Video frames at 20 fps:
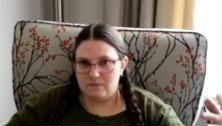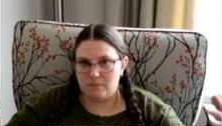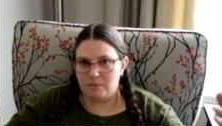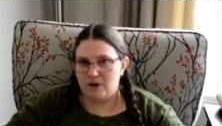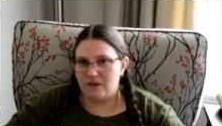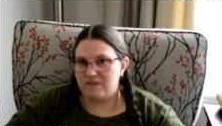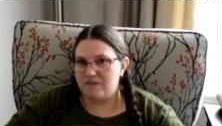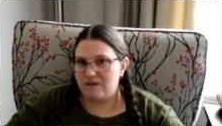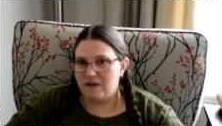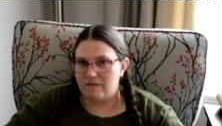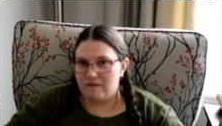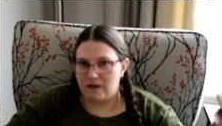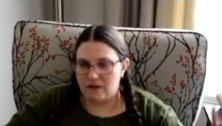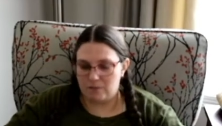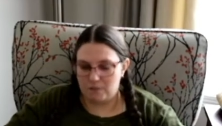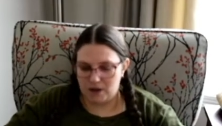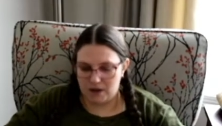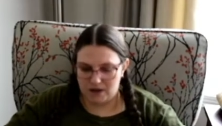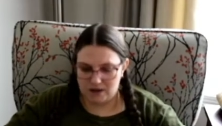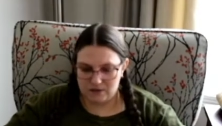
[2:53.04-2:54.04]
bought a five
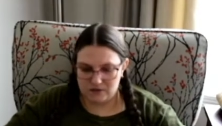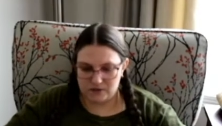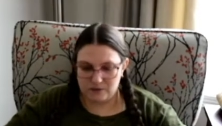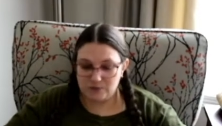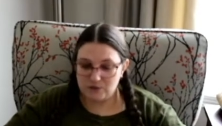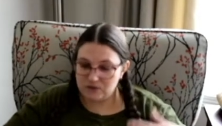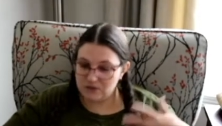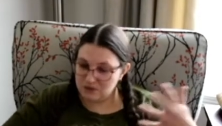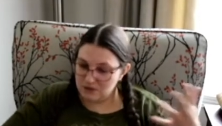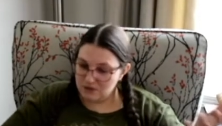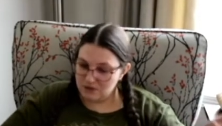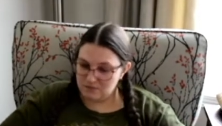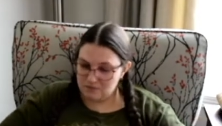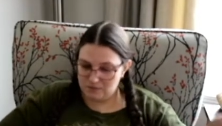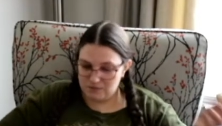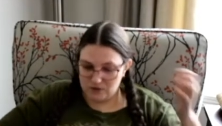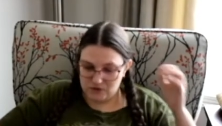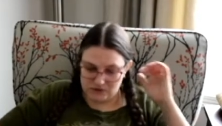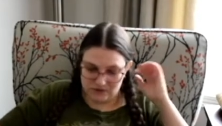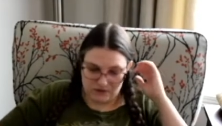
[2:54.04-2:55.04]
gallon bucket, so I'm just going to keep
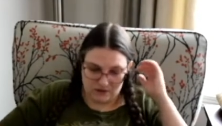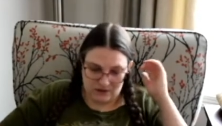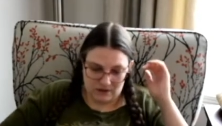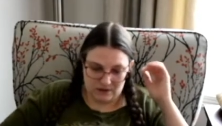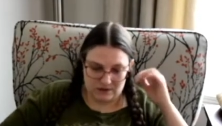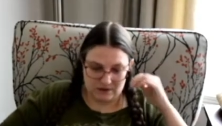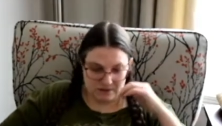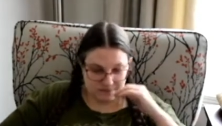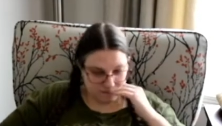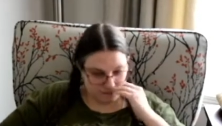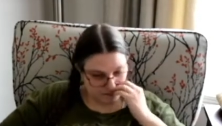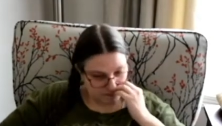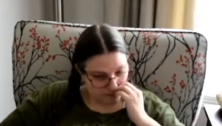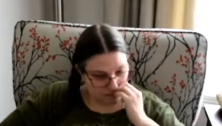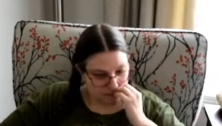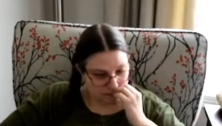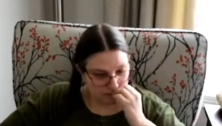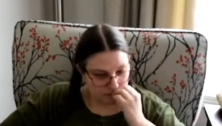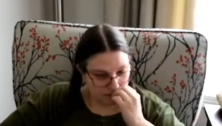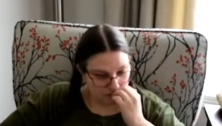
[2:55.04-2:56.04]
using Nellie's.
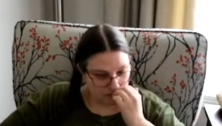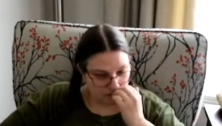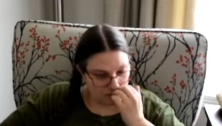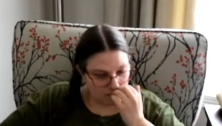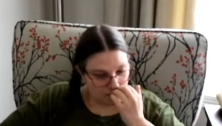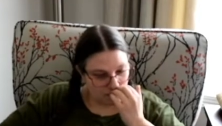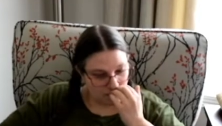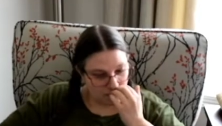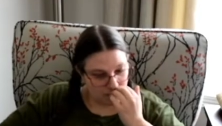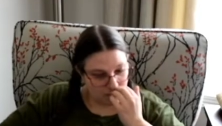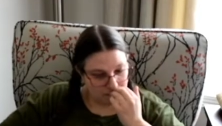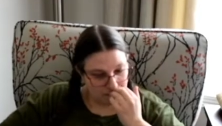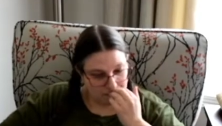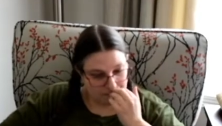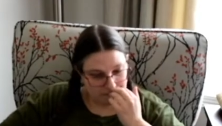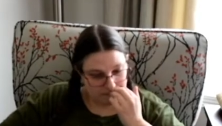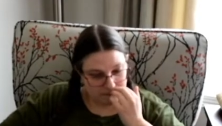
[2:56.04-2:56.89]
Um,